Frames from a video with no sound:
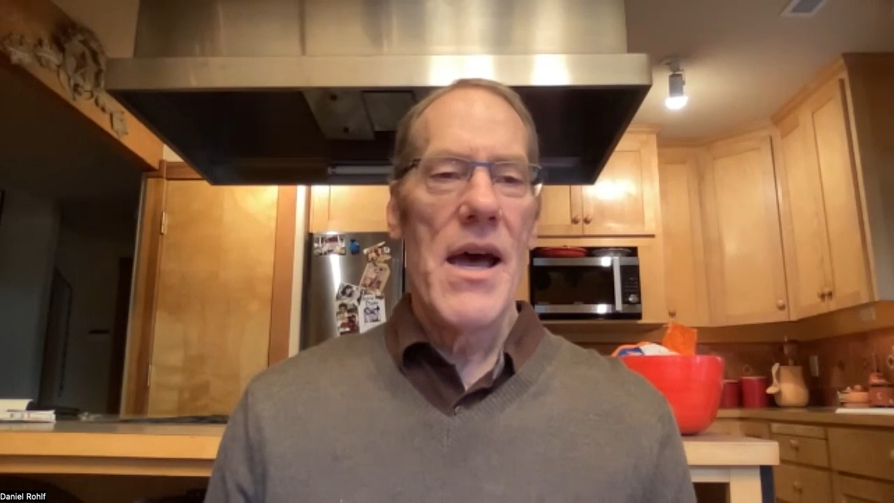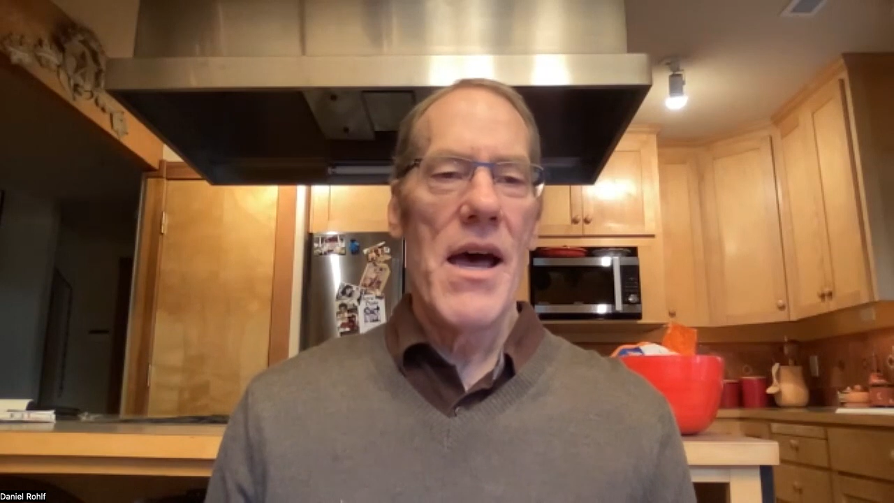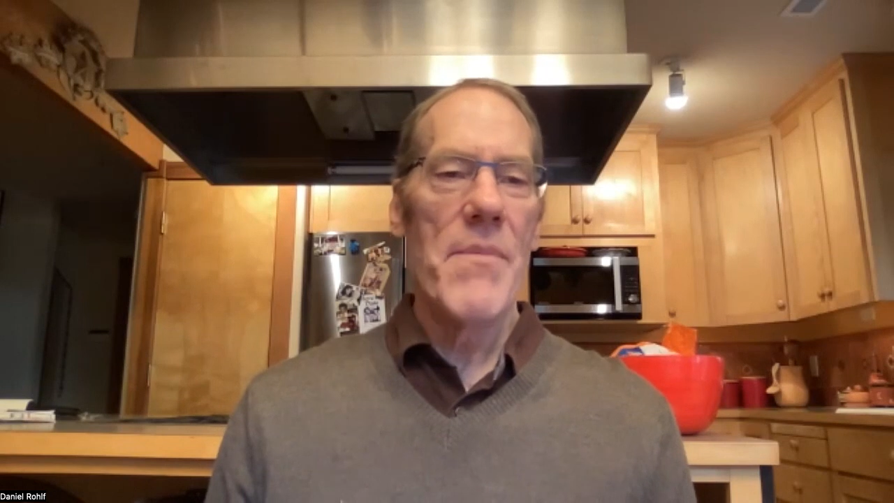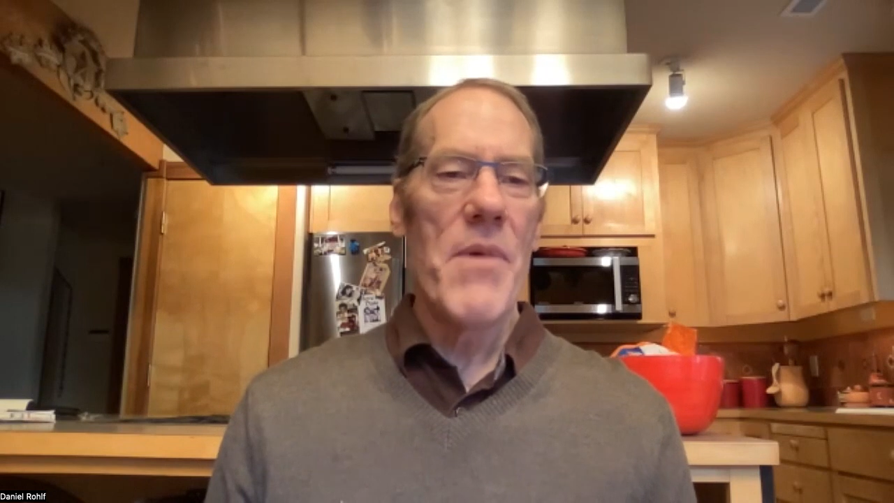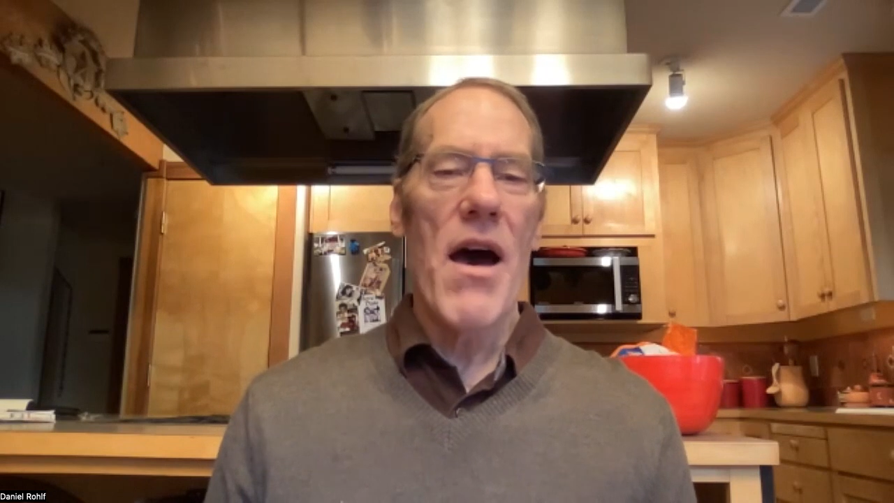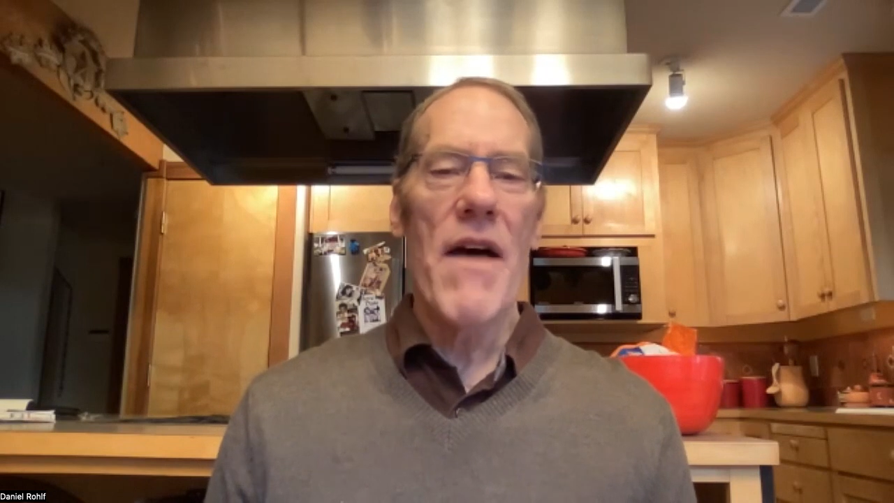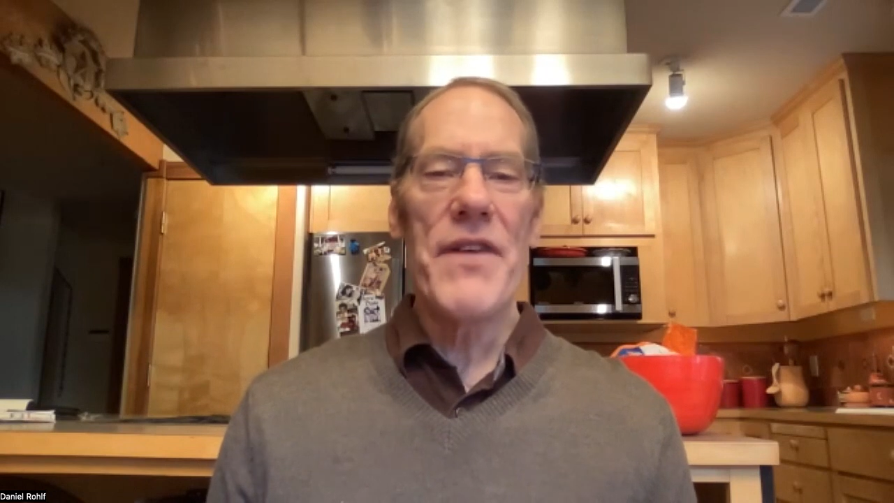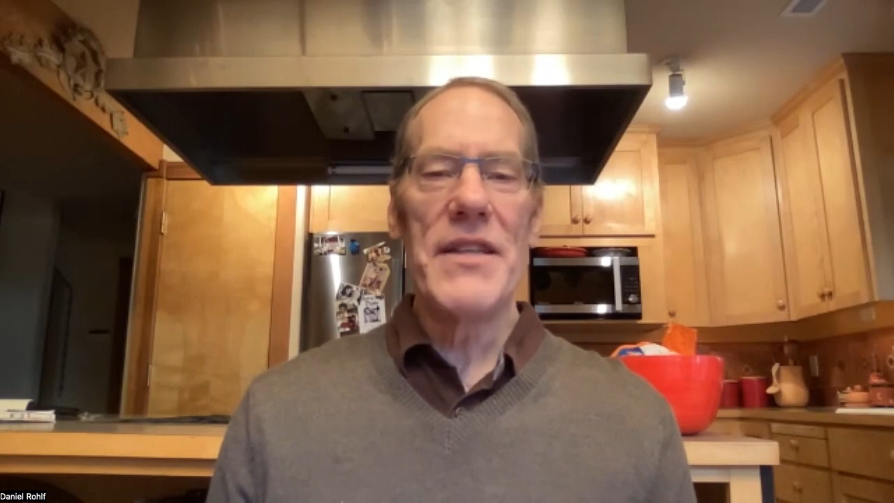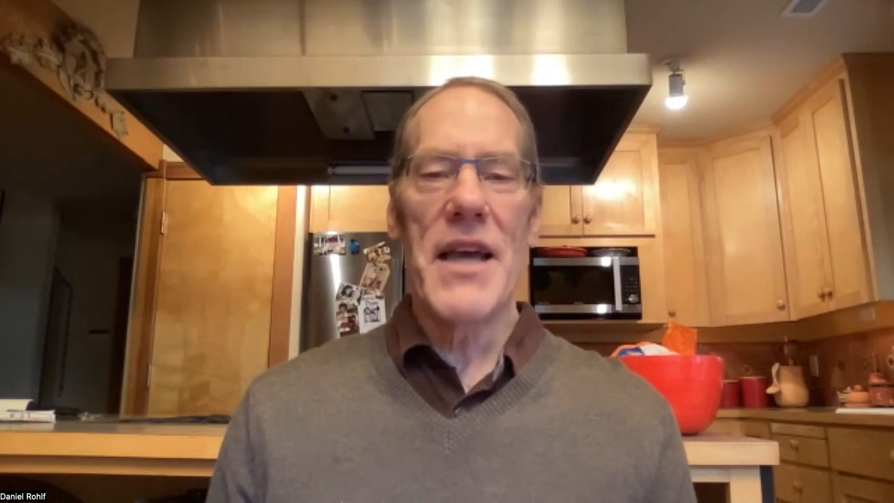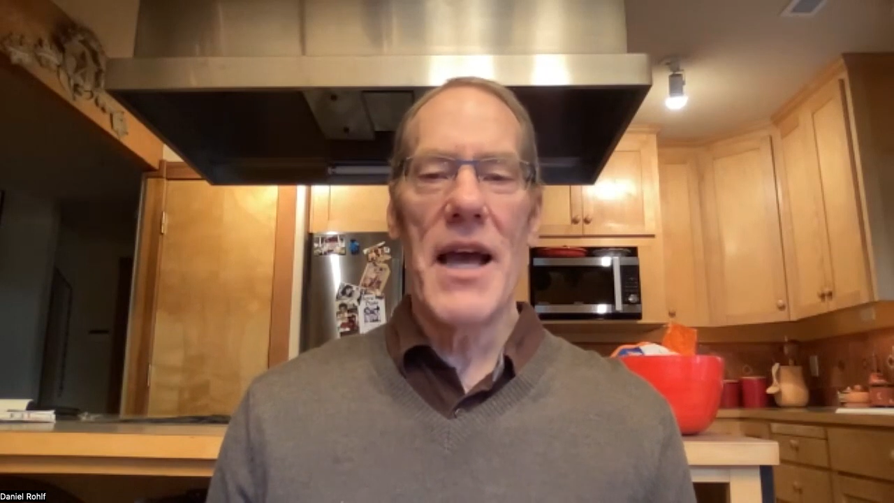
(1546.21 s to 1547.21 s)
um,
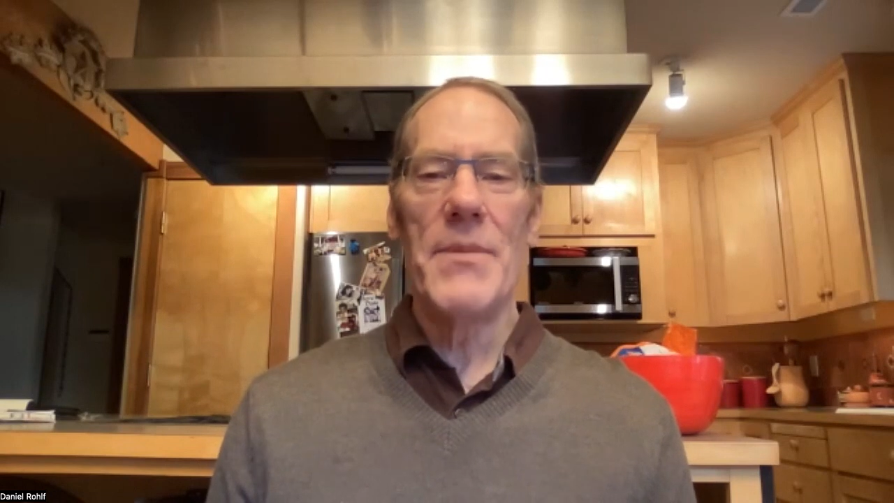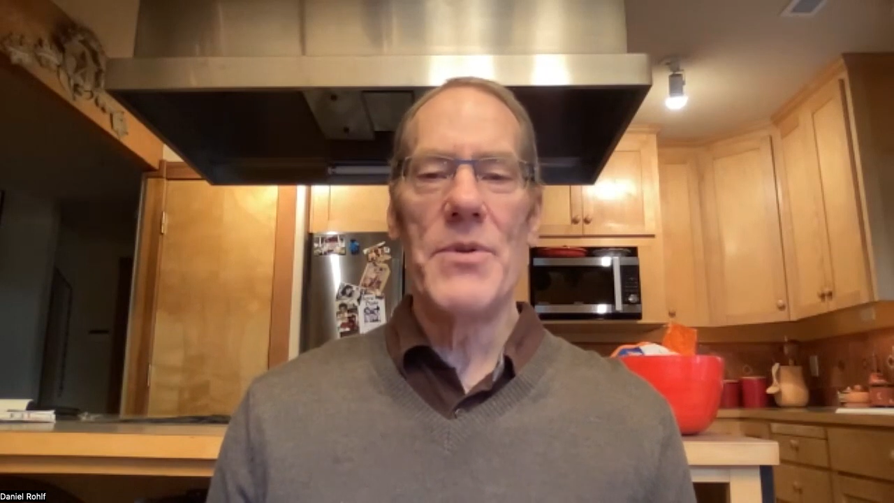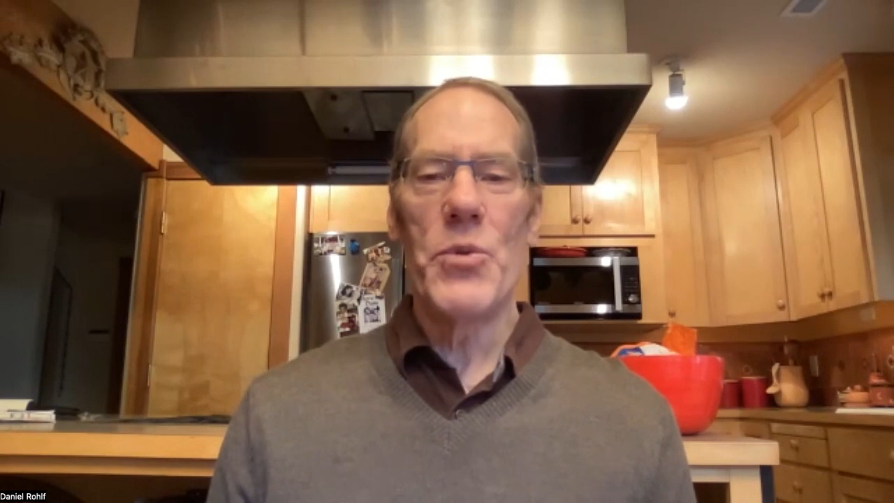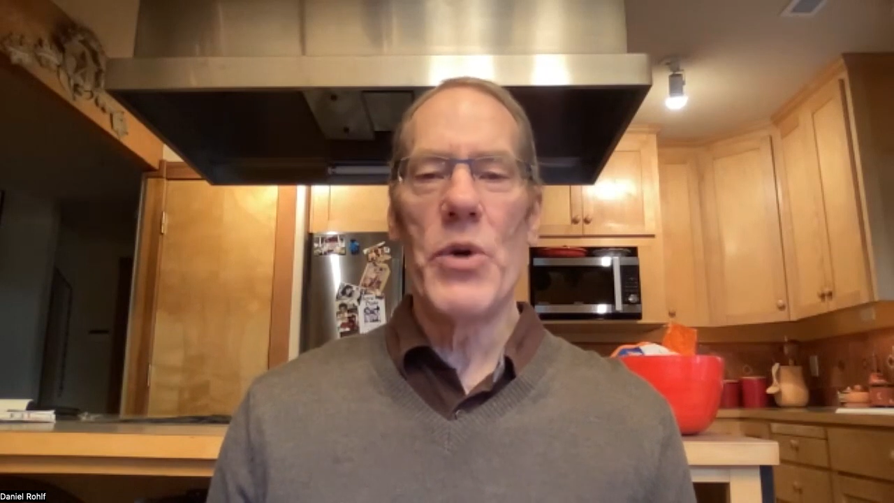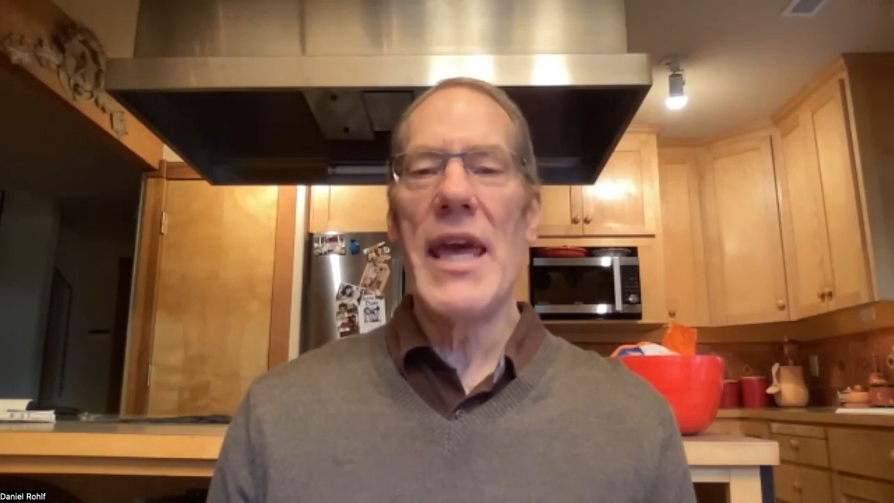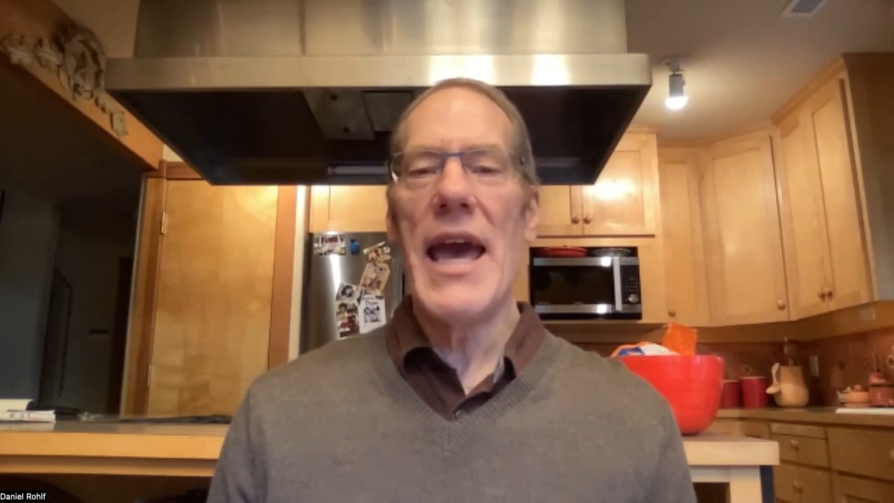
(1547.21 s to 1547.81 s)
oftentimes we